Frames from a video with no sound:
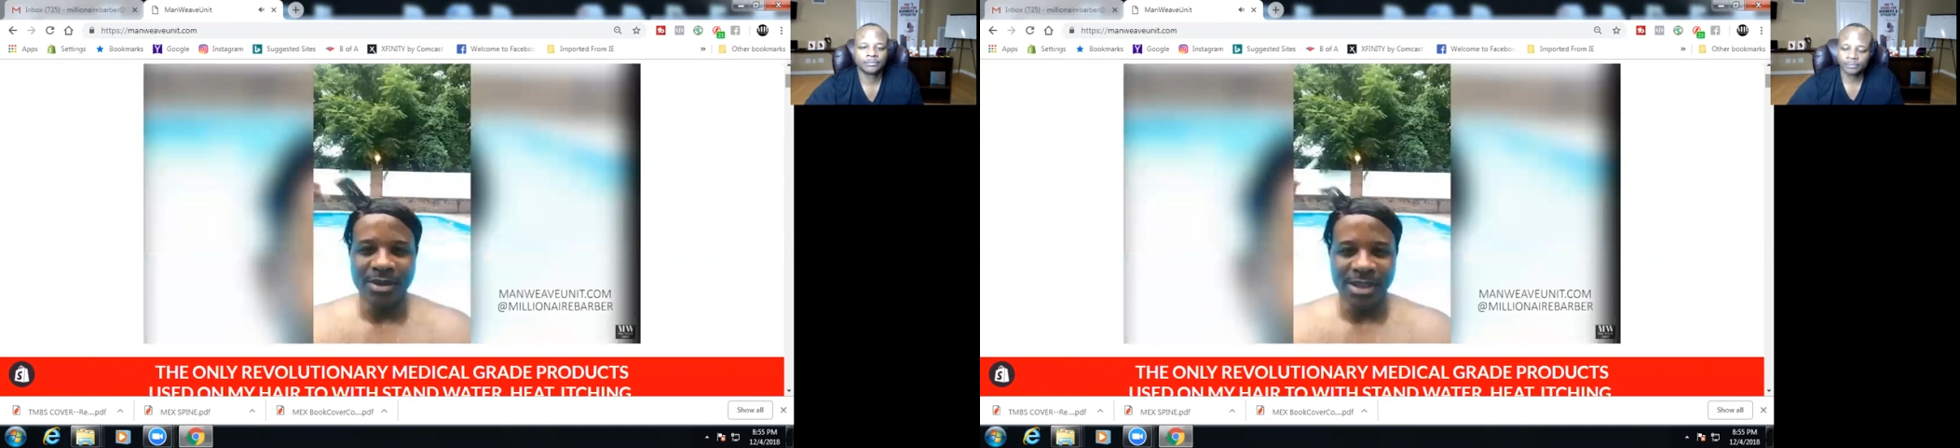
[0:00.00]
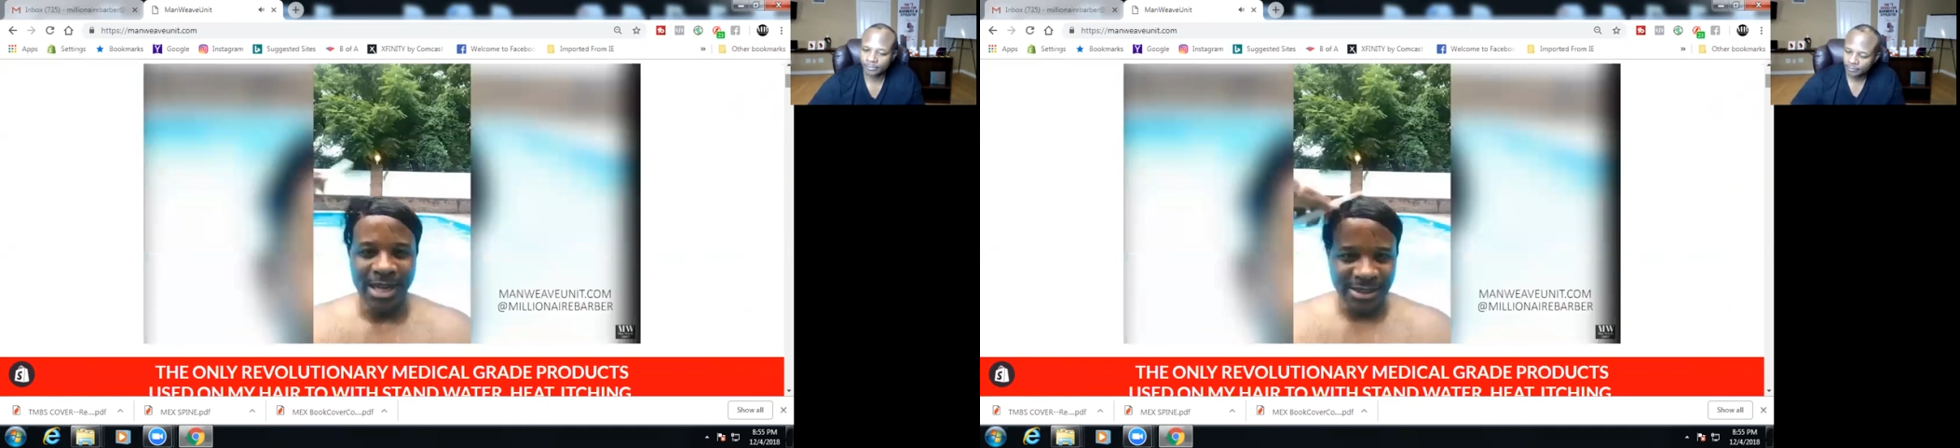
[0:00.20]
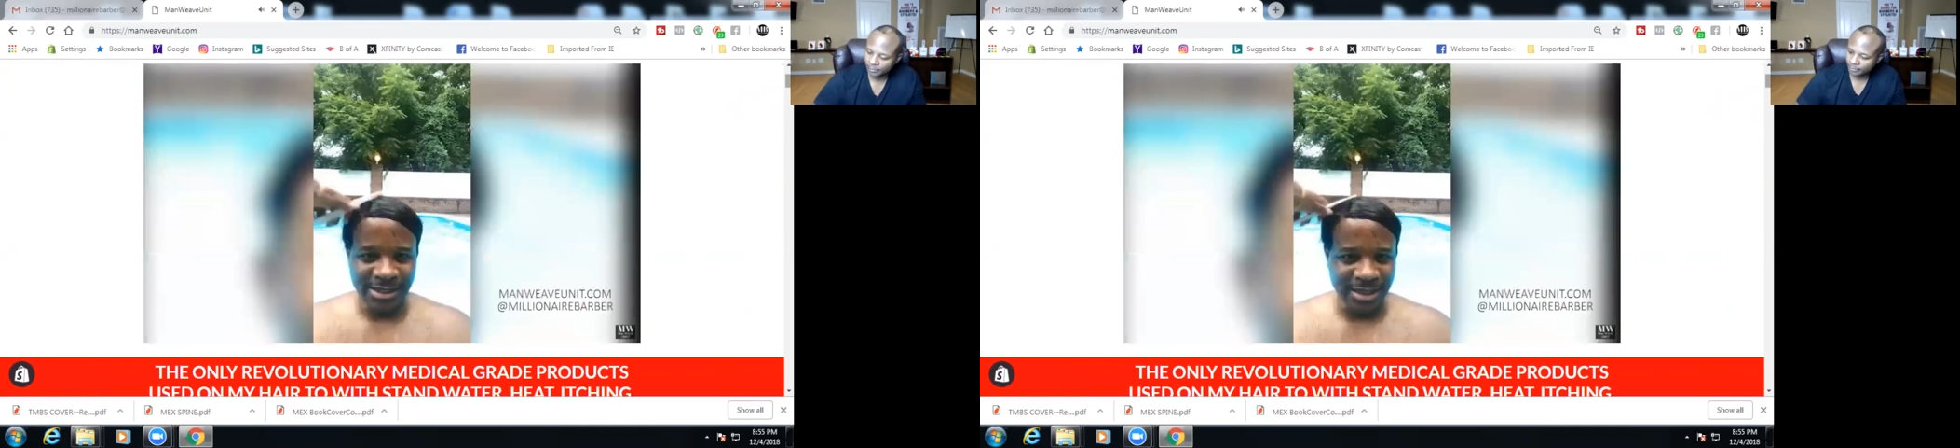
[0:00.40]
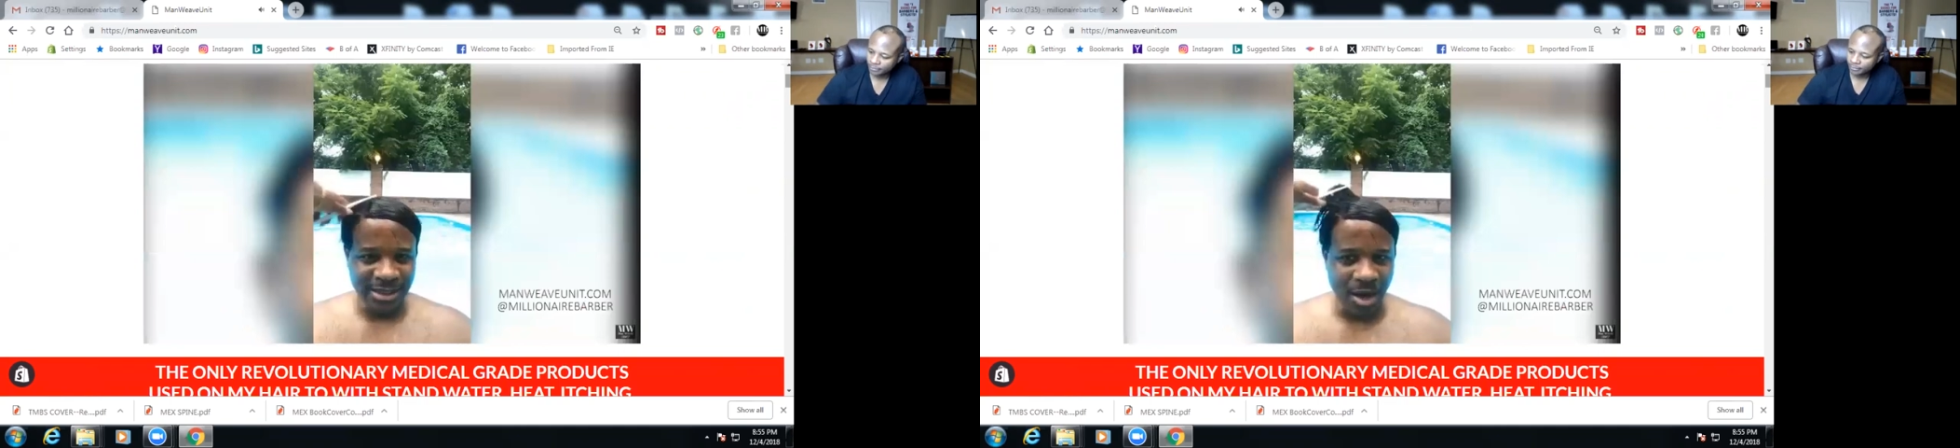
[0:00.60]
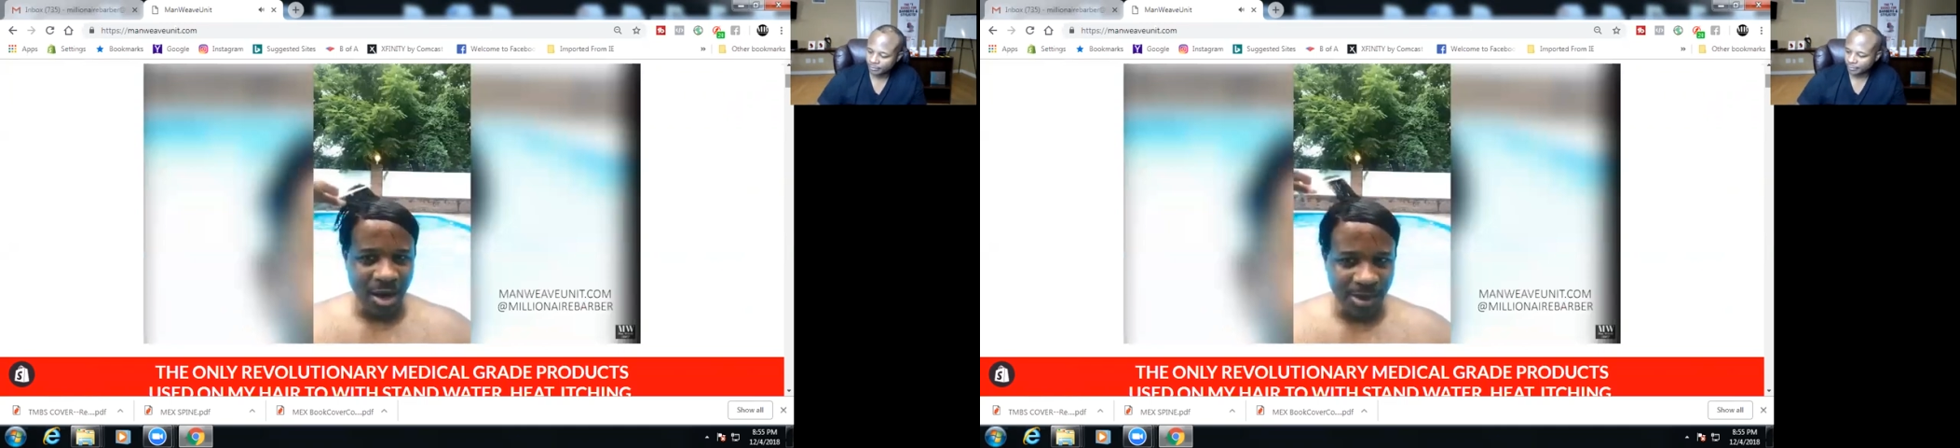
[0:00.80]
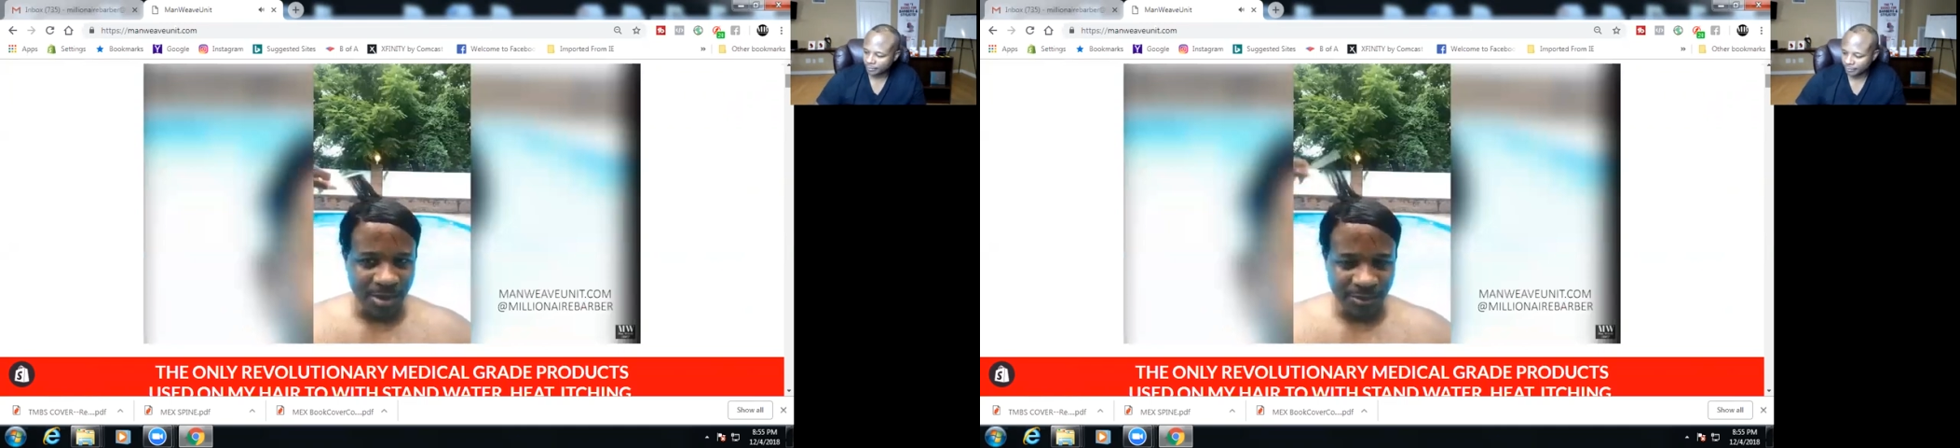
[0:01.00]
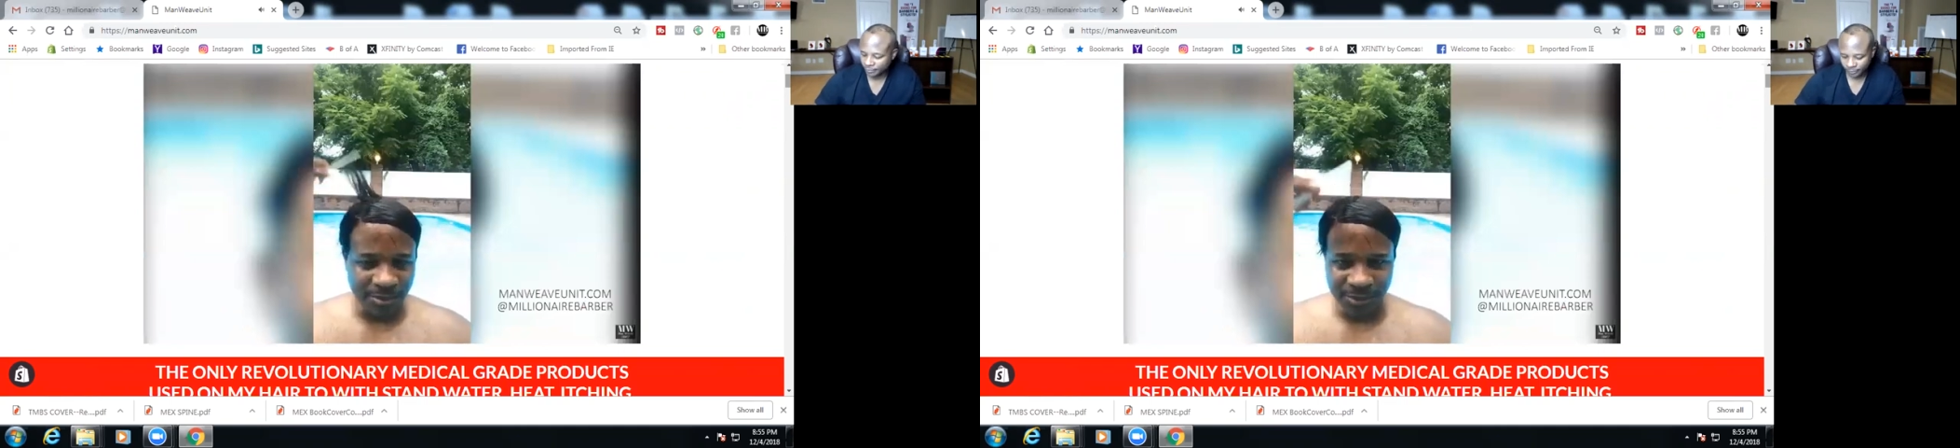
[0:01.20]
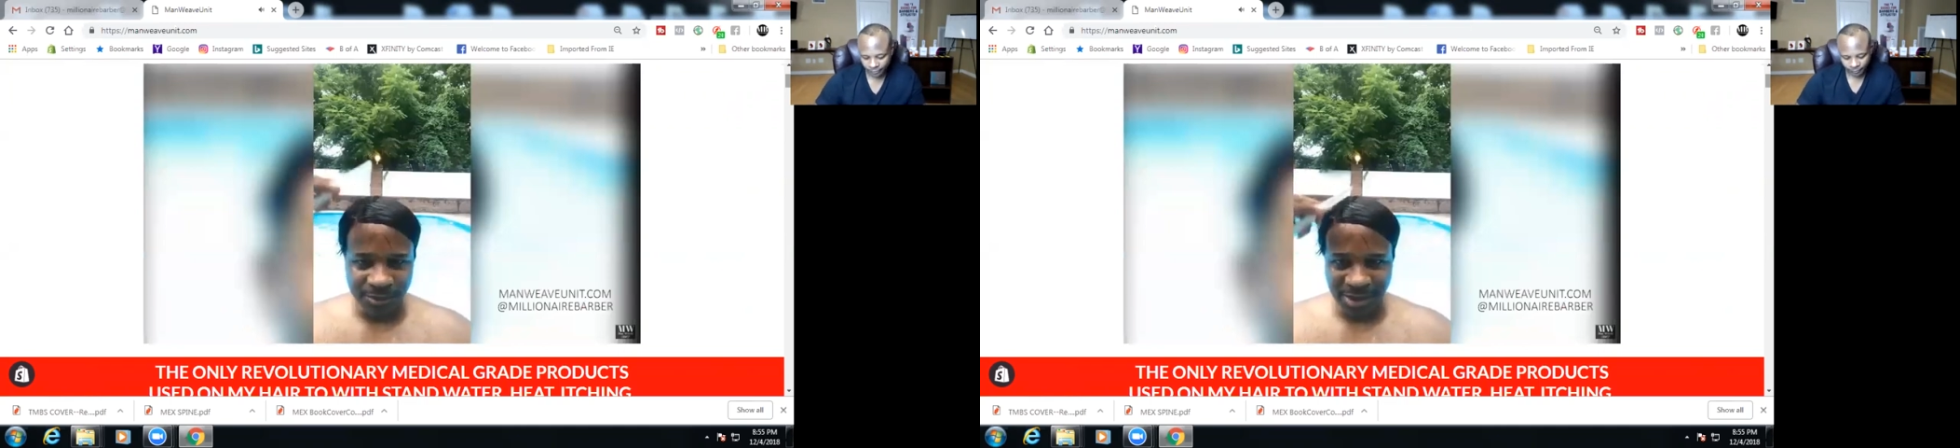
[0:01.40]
See how she's combing it?